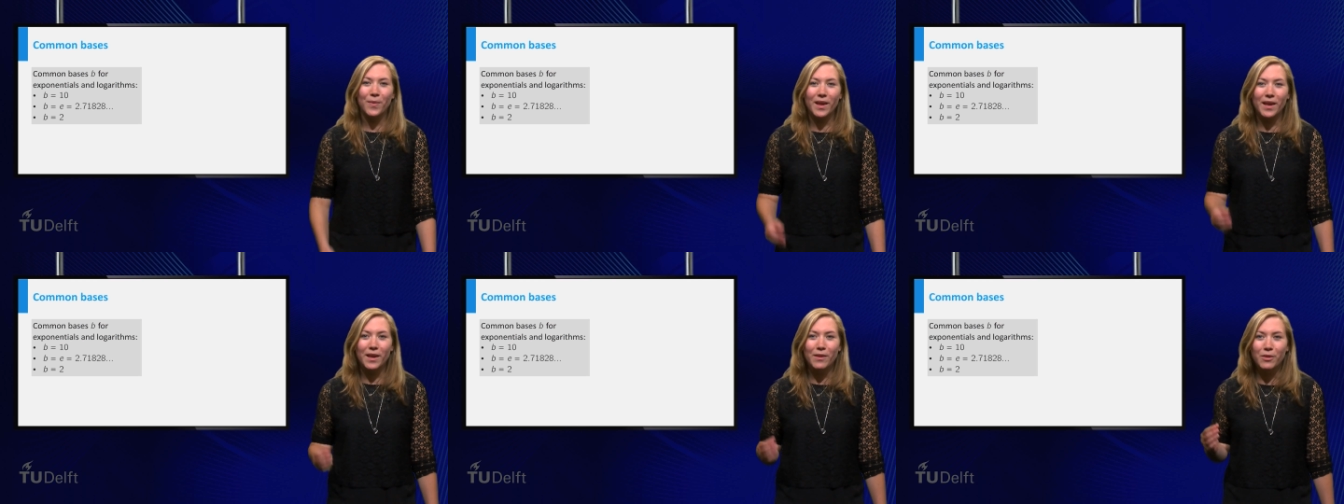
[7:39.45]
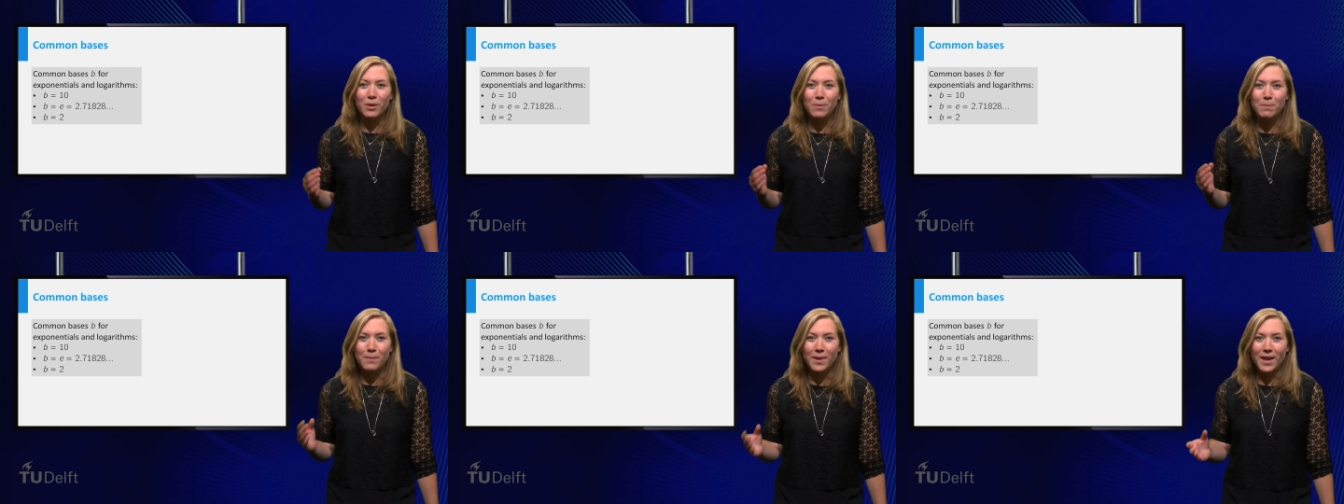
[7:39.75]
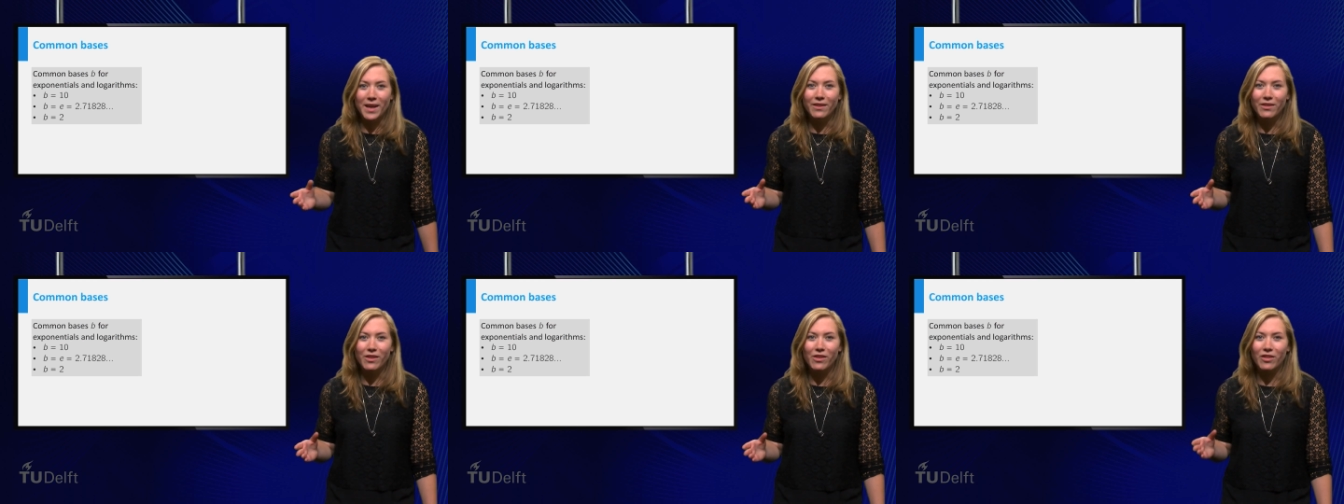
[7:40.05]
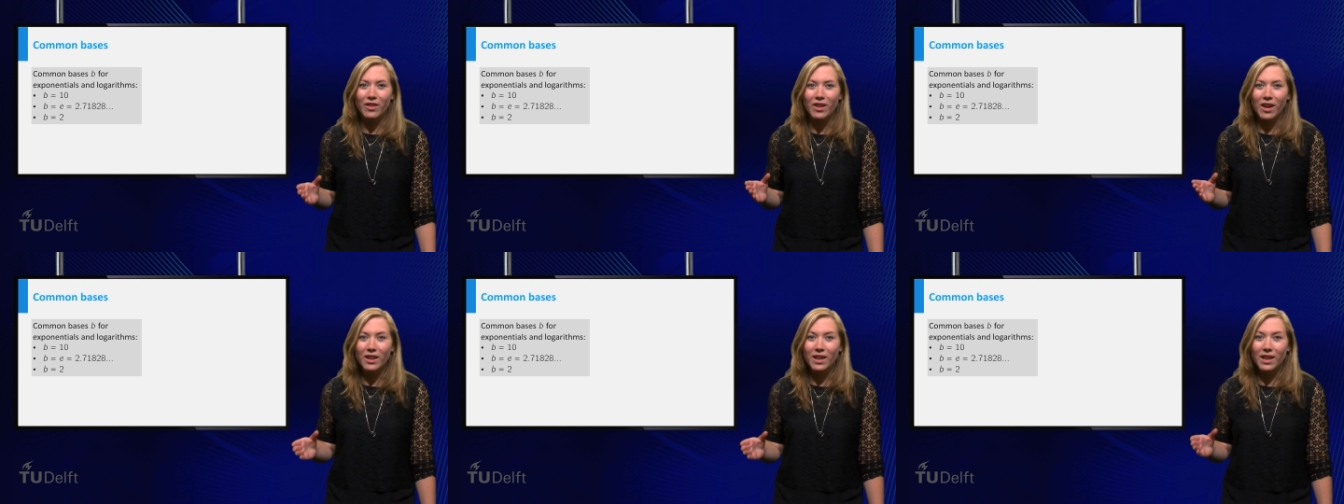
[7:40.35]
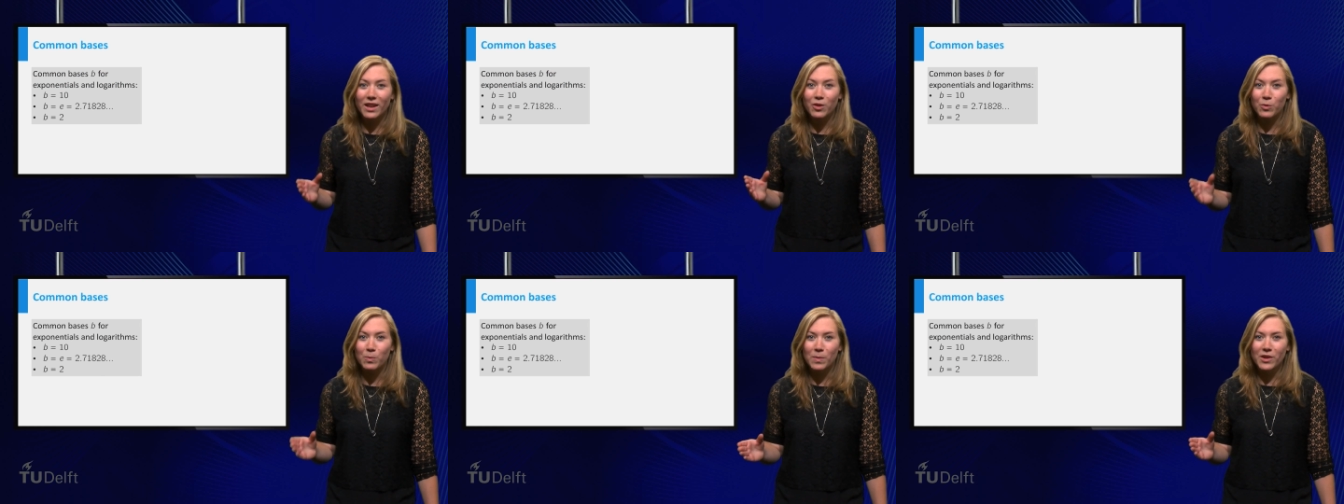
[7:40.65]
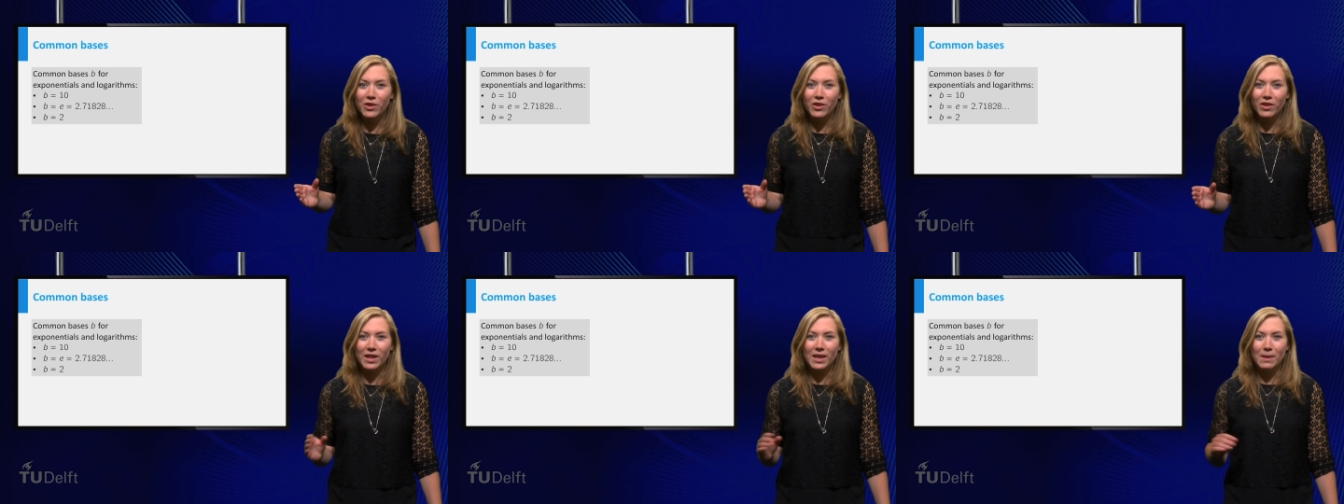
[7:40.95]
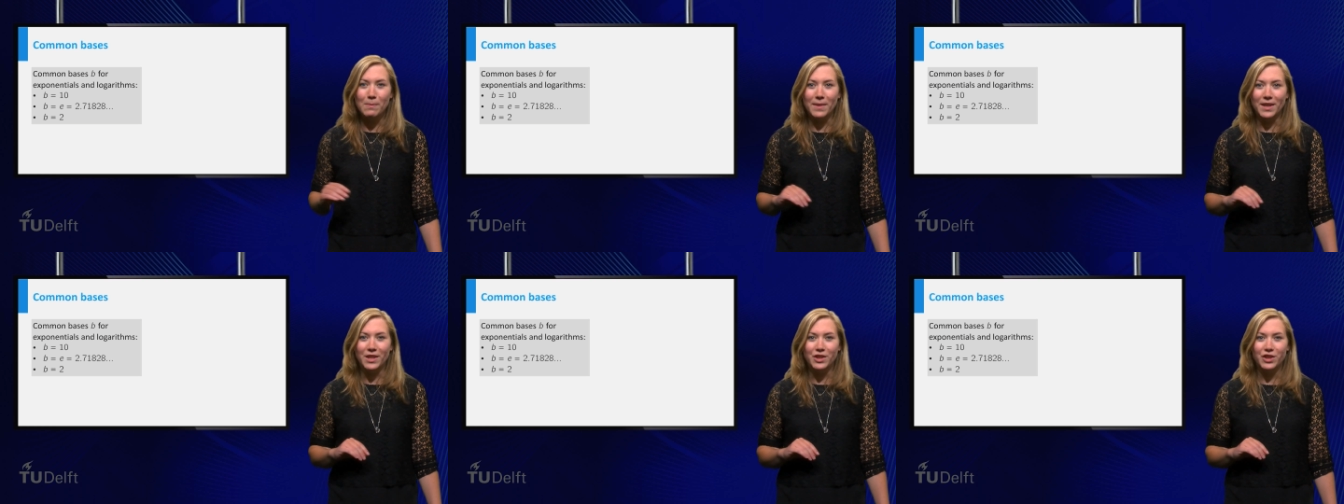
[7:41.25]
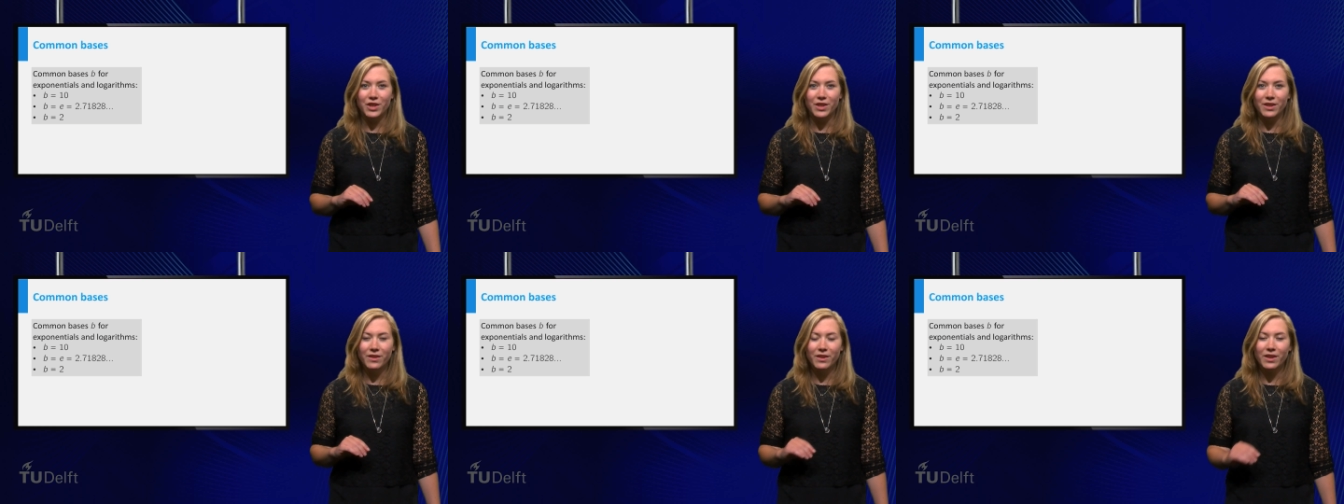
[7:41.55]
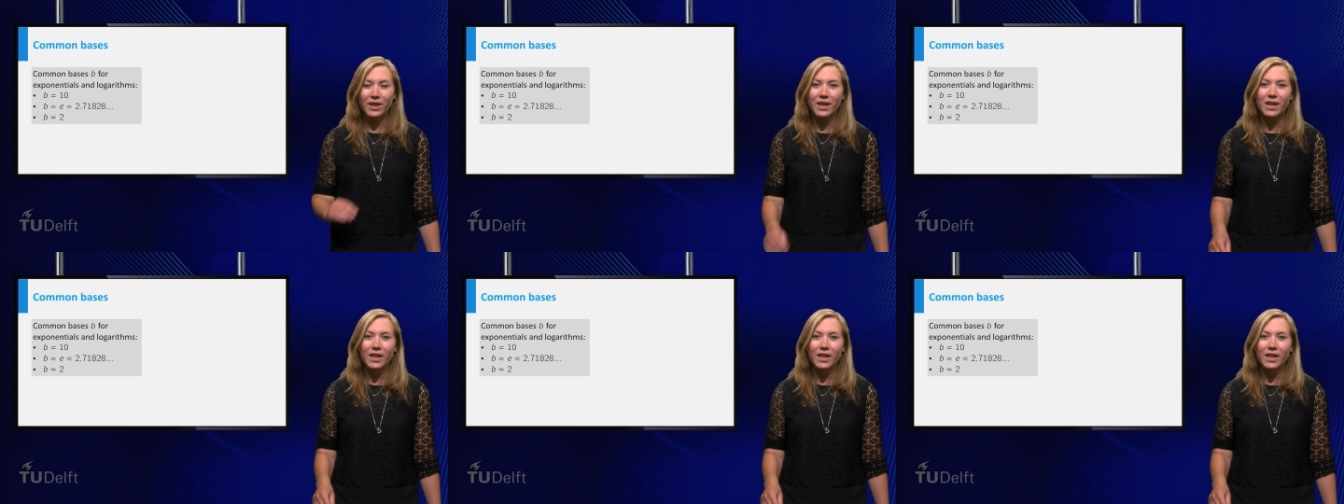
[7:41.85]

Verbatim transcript: If the base is not explicitly mentioned,